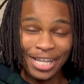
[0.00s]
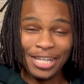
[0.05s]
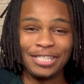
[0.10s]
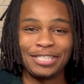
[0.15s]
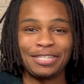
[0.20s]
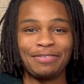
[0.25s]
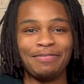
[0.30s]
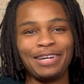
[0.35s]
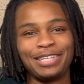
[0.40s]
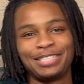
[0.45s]

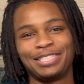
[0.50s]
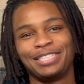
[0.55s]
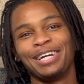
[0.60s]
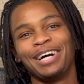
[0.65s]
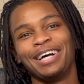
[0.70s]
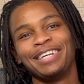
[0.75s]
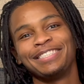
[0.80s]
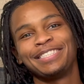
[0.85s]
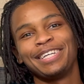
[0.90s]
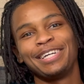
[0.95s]
So make sure
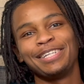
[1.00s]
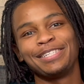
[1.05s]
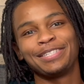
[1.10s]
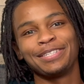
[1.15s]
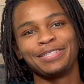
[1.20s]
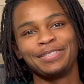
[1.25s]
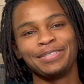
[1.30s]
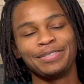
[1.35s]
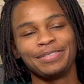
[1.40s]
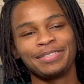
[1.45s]
y'all stay
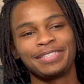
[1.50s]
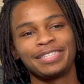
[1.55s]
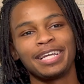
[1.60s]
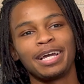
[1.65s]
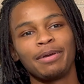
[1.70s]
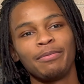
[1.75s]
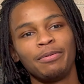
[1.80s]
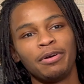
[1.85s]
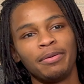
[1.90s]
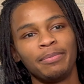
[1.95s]
tuned. Today
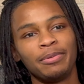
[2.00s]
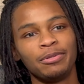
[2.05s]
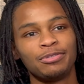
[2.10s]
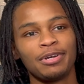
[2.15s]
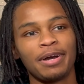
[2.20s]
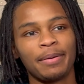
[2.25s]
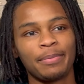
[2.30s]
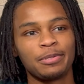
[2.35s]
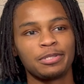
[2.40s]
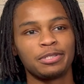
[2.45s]
we're gonna be
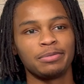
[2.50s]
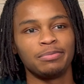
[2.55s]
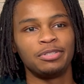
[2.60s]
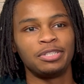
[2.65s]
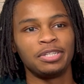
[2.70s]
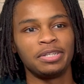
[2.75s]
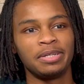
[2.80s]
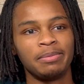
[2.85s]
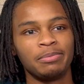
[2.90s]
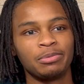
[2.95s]
dropping some
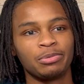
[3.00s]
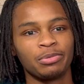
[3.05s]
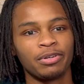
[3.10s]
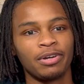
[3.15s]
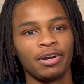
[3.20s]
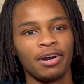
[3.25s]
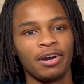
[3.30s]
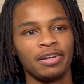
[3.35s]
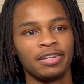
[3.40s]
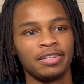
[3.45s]
gems
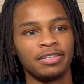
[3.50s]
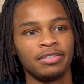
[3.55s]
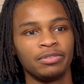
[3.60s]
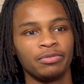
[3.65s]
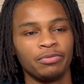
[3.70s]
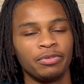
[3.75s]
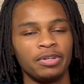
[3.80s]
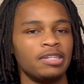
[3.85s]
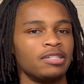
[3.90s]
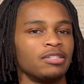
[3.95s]
regarding
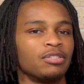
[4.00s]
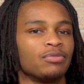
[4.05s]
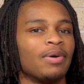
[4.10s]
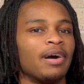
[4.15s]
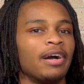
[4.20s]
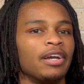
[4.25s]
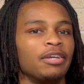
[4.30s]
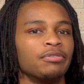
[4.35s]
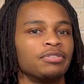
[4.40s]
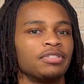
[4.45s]
reasons why
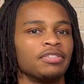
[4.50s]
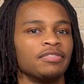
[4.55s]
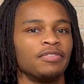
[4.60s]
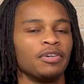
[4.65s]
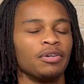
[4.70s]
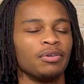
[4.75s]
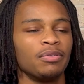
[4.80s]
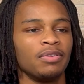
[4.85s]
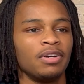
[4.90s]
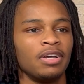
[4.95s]
you should
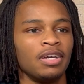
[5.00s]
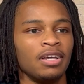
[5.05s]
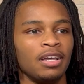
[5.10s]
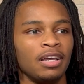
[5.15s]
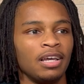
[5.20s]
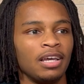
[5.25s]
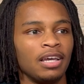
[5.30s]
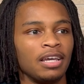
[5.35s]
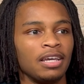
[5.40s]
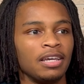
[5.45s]
vote
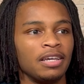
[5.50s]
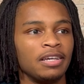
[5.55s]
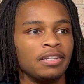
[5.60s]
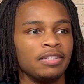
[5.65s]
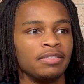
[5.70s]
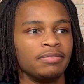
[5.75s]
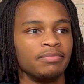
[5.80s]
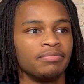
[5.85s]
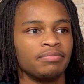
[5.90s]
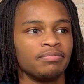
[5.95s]

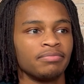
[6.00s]
and